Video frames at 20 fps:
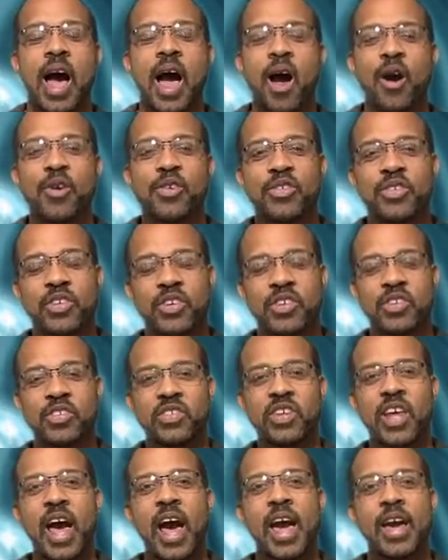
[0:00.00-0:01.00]
our
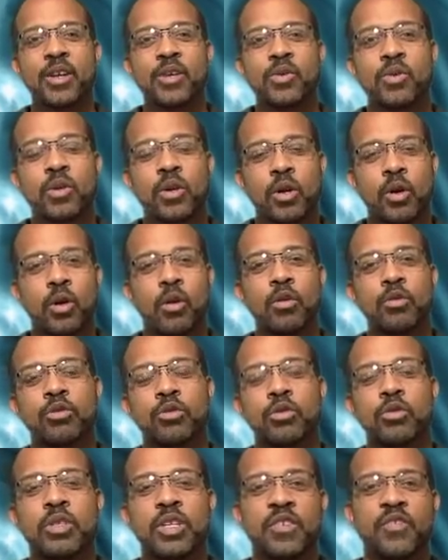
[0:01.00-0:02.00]
societal,
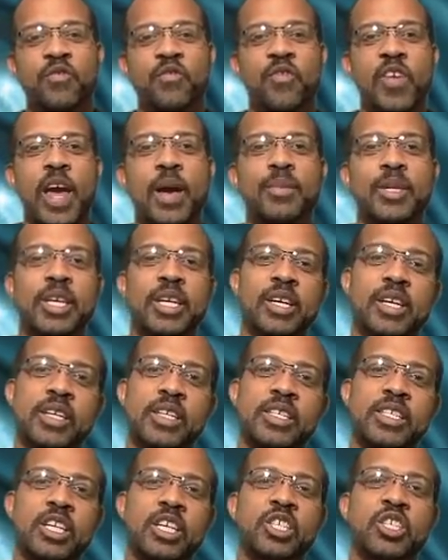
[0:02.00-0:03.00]
cultural, and family
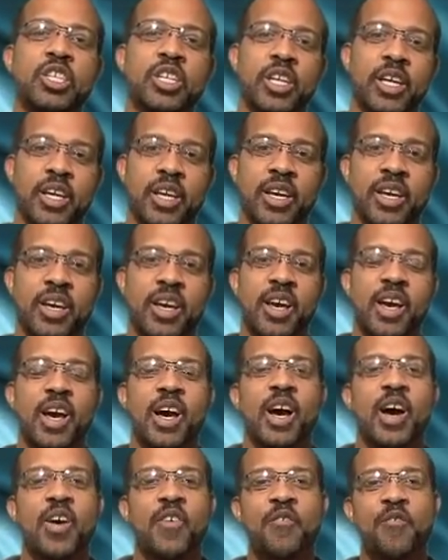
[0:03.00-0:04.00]
conditioning
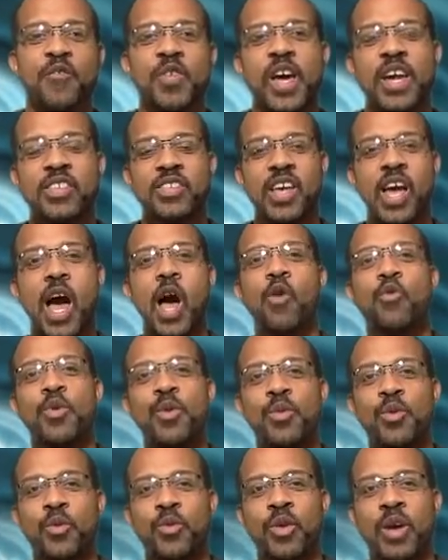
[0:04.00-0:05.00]
affects how
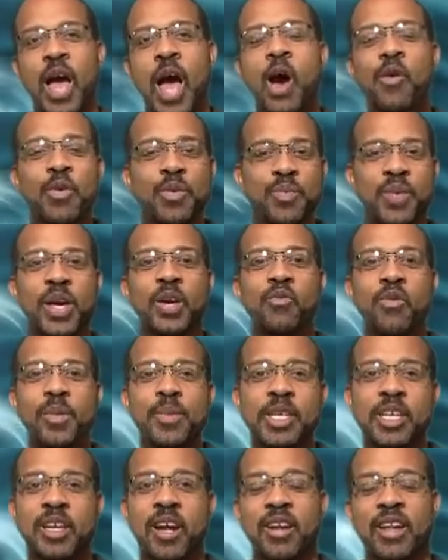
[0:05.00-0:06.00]
we pick
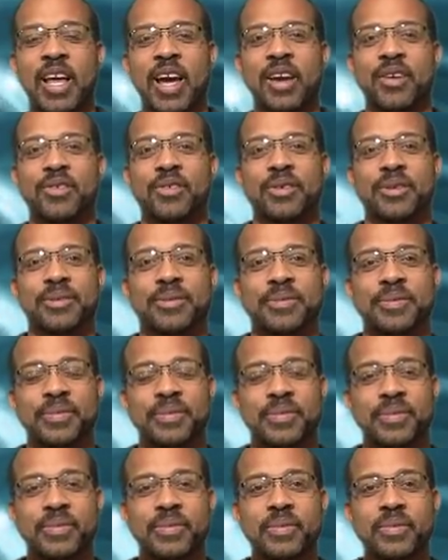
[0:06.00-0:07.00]
women in our lives.
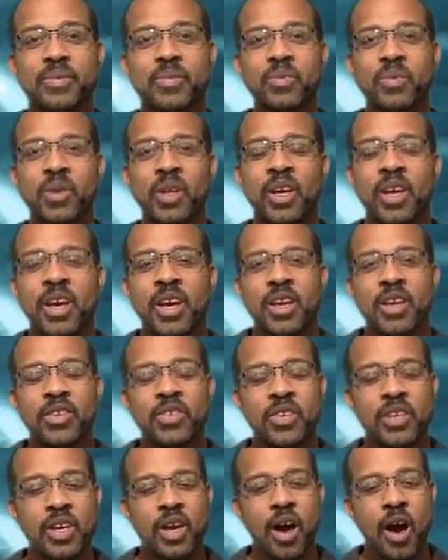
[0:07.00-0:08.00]
You
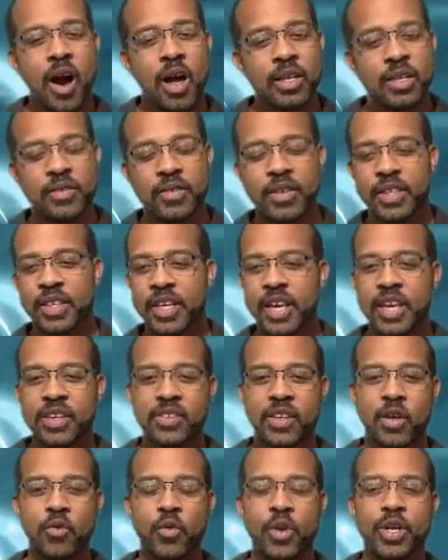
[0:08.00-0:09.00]
see, all of the
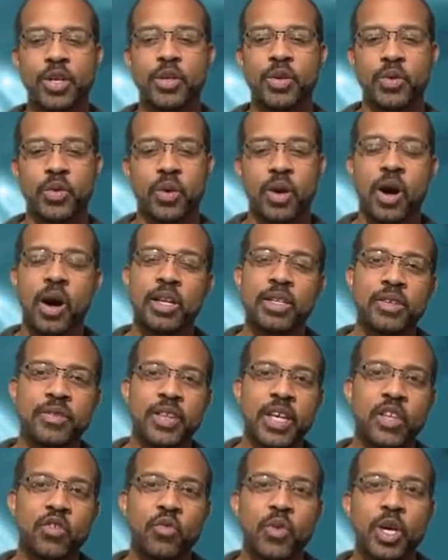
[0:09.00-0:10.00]
things that we do, all the
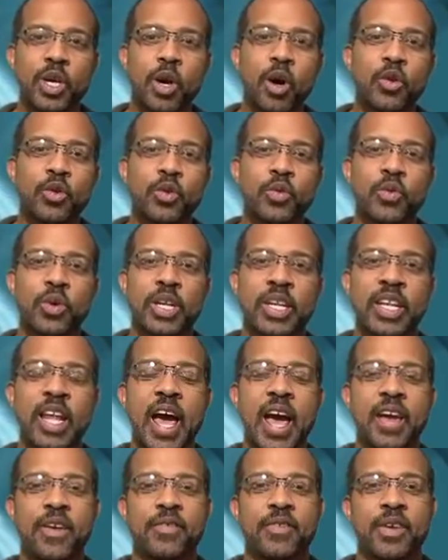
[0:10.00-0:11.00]
things we go through in
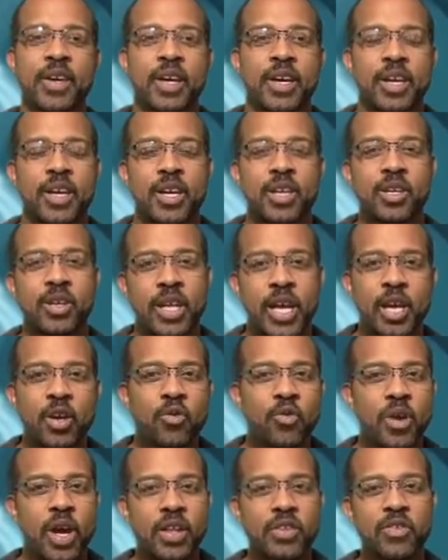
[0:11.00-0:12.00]
life, you know, they
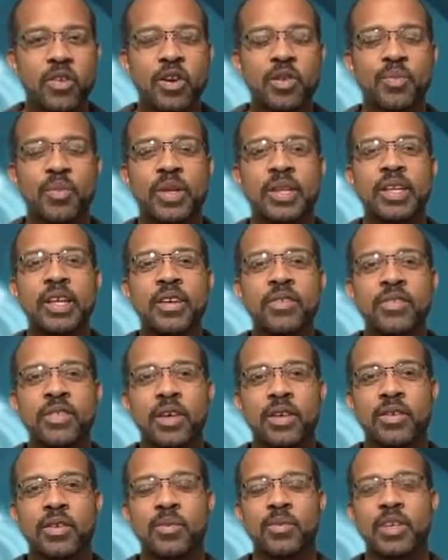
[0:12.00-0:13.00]
create certain belief
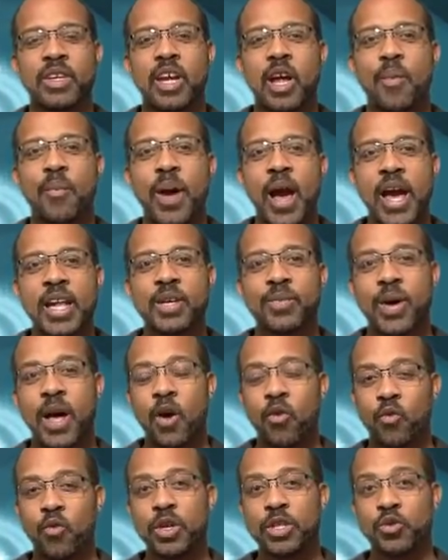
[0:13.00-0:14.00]
systems in our mind
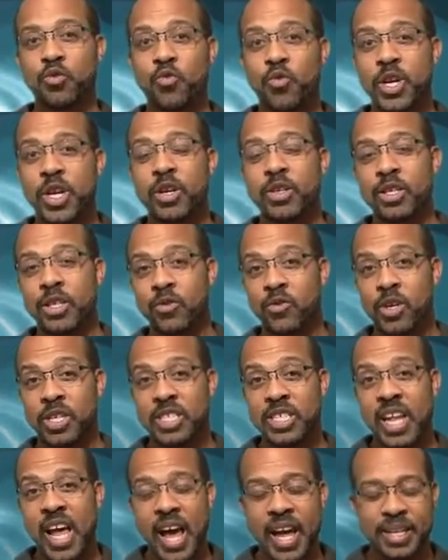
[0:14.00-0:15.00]
about what's real and
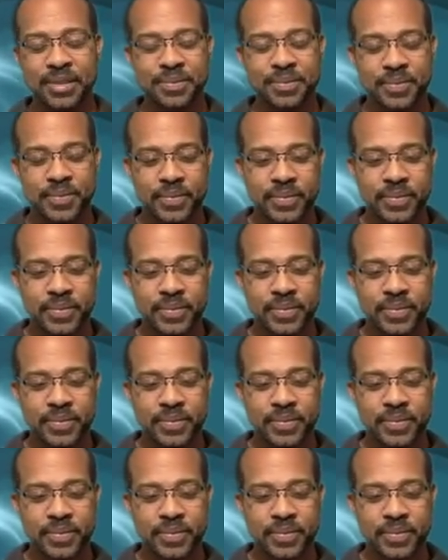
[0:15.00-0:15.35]
what's not.